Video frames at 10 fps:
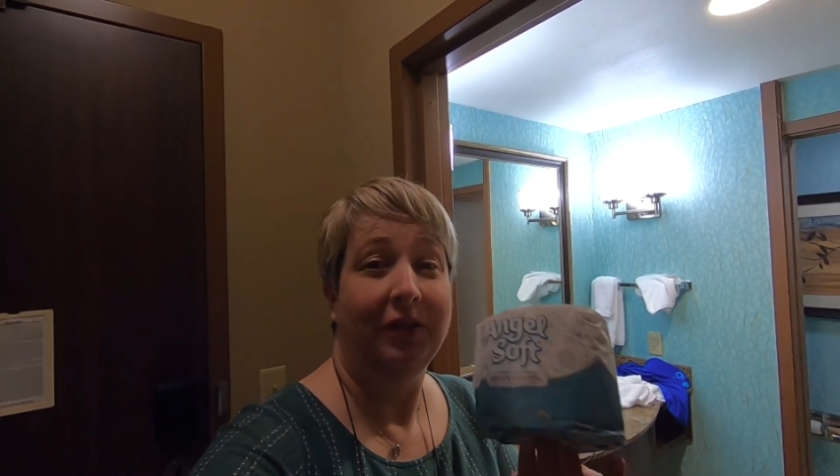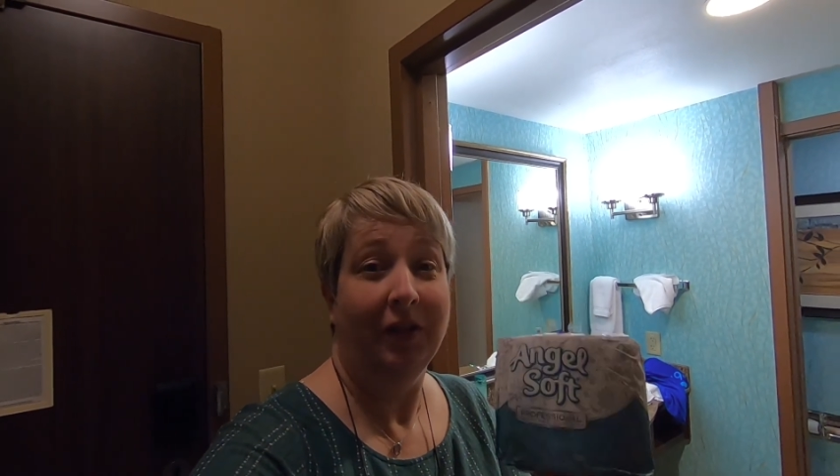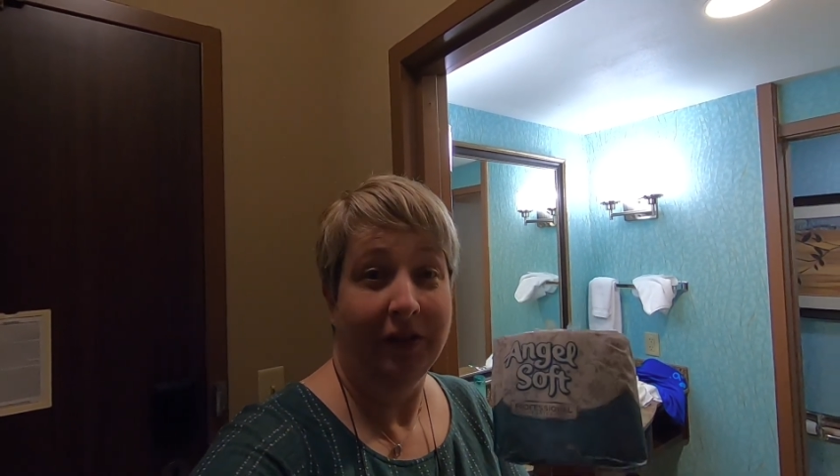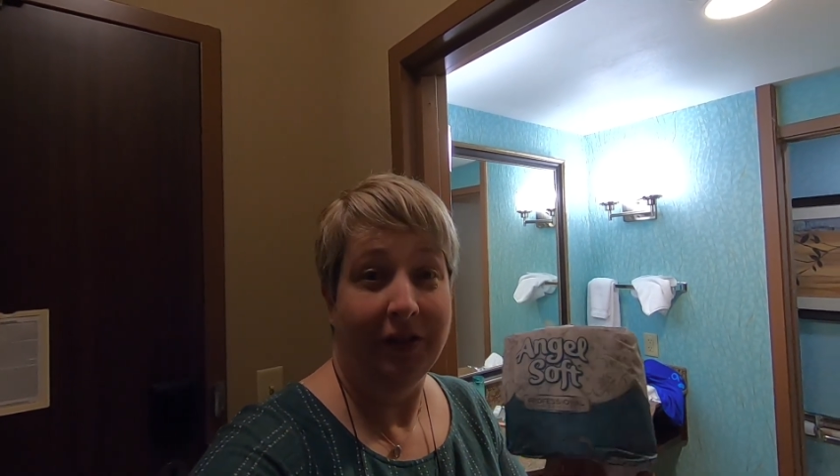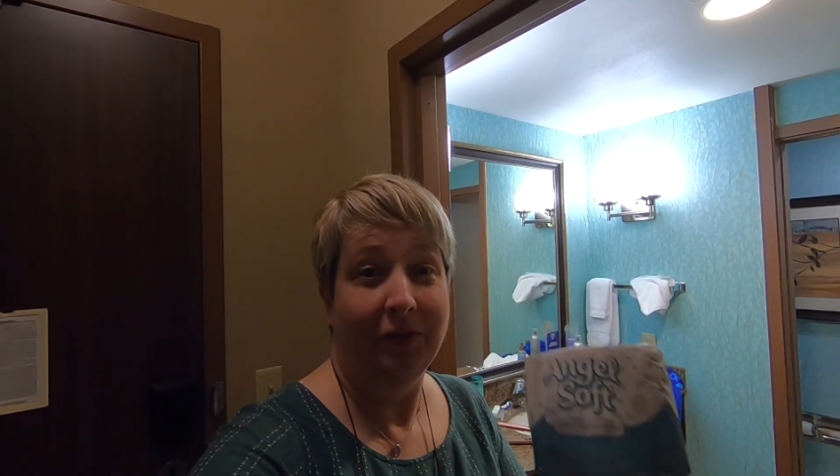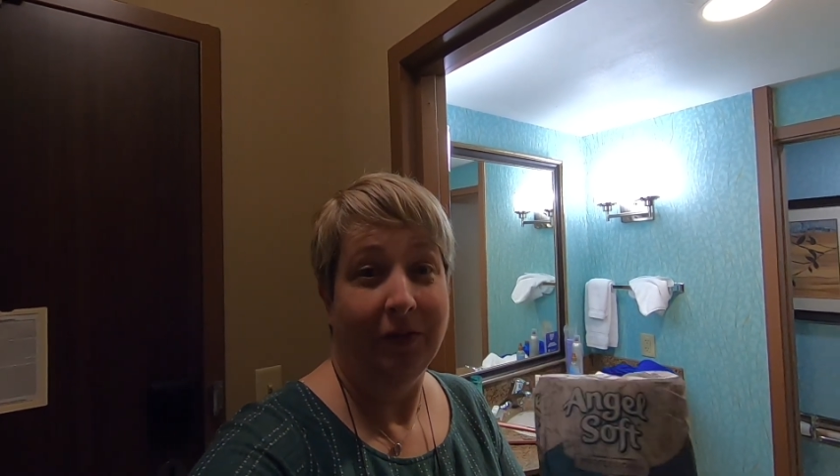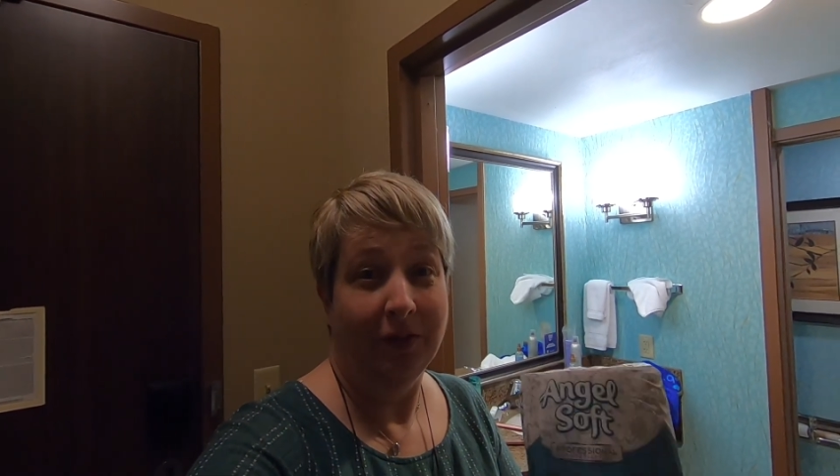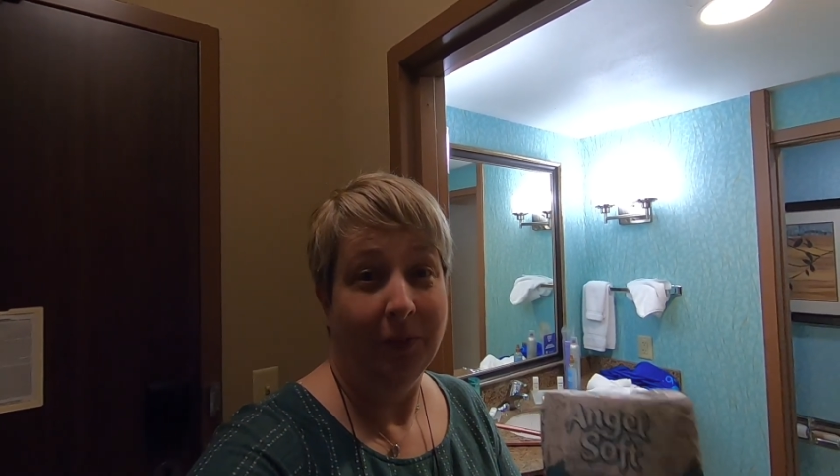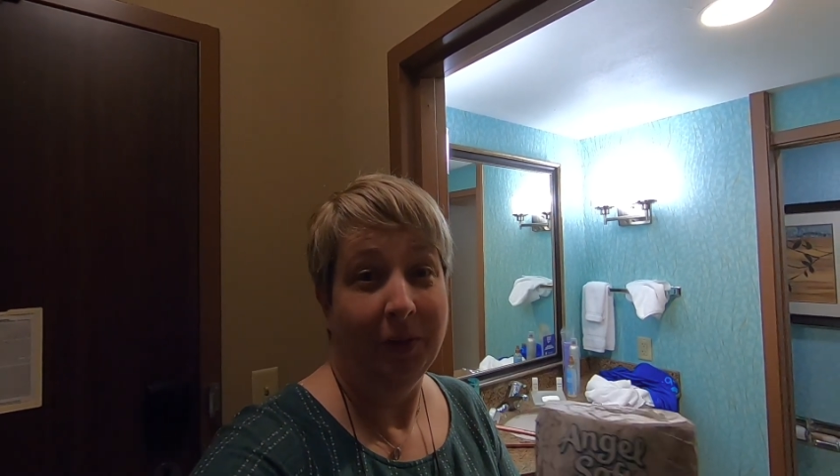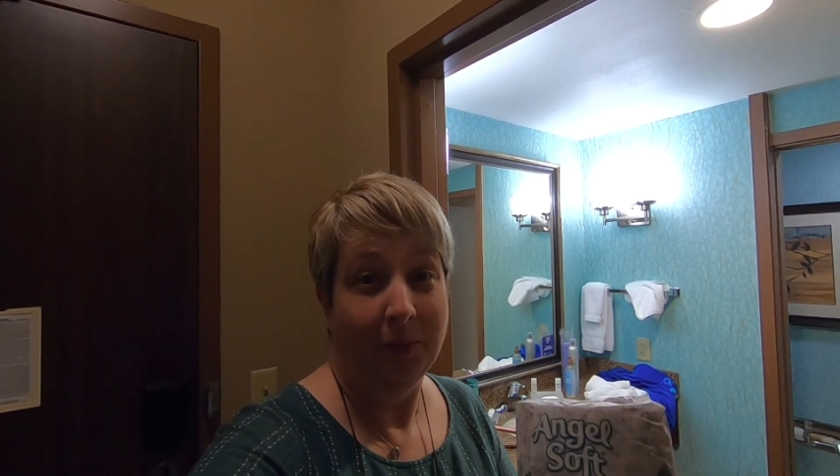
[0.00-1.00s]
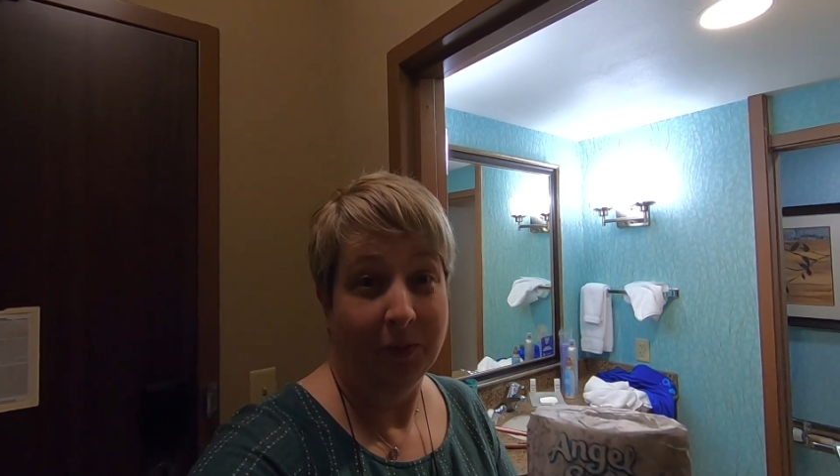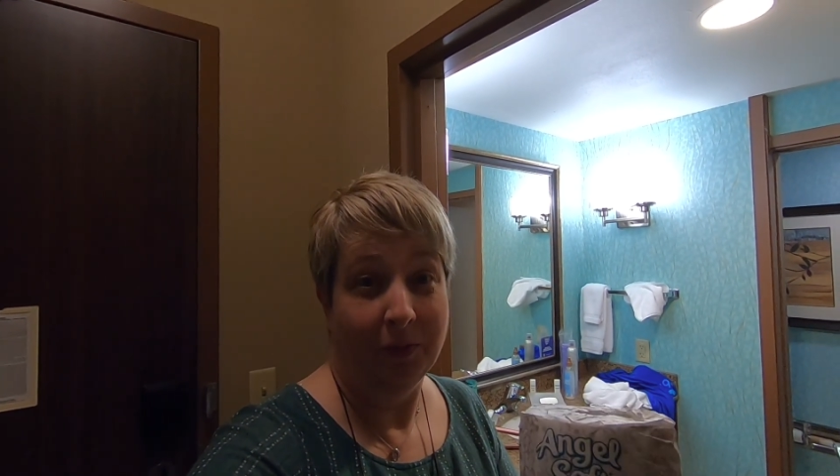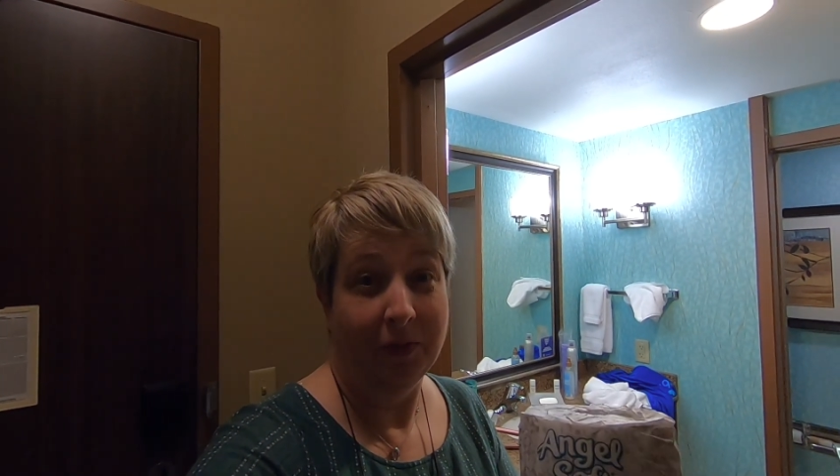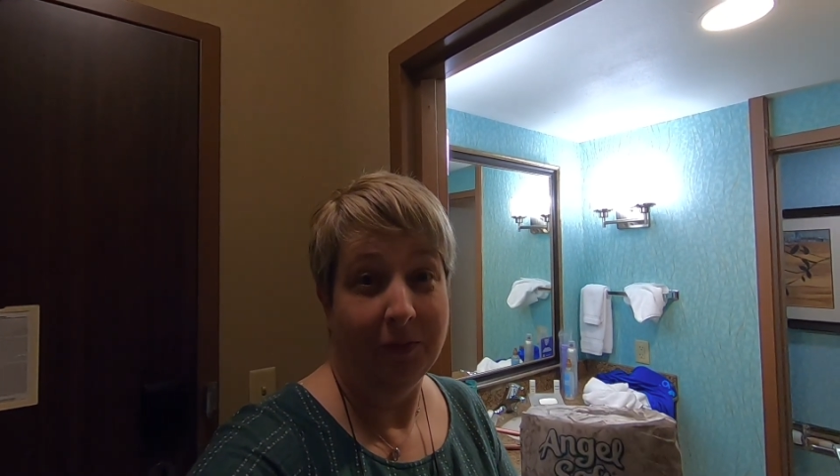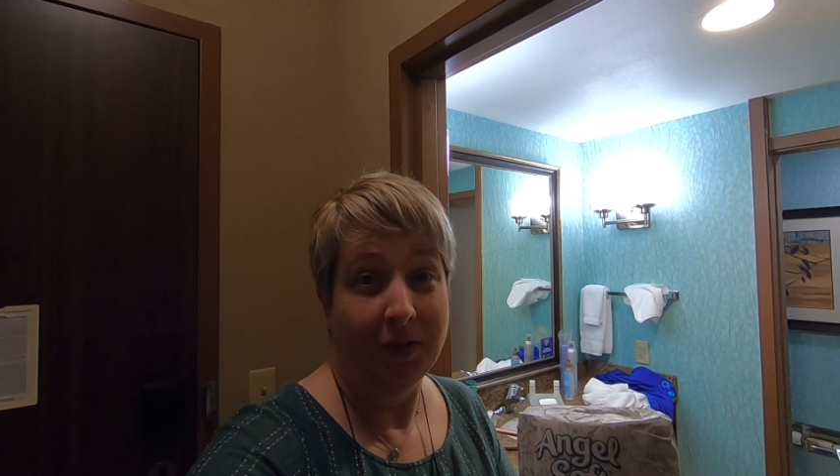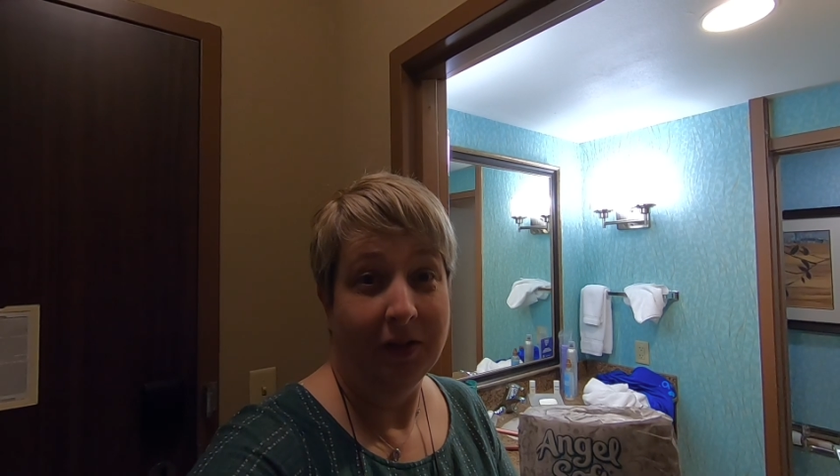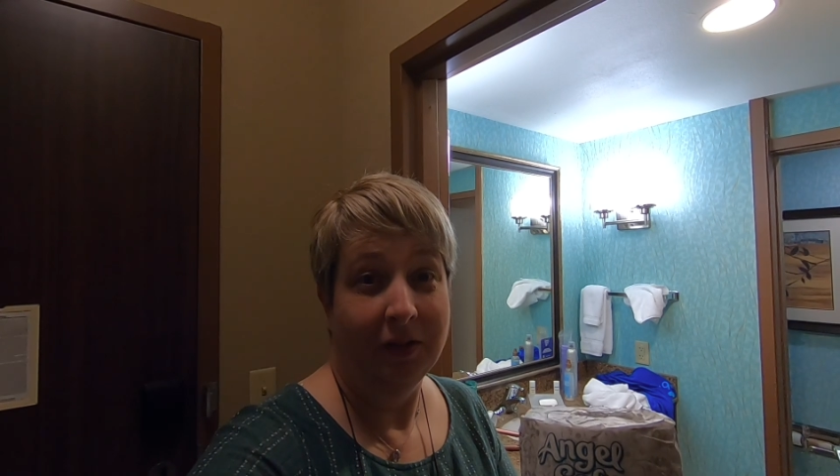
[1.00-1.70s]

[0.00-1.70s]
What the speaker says: carried toilet paper with me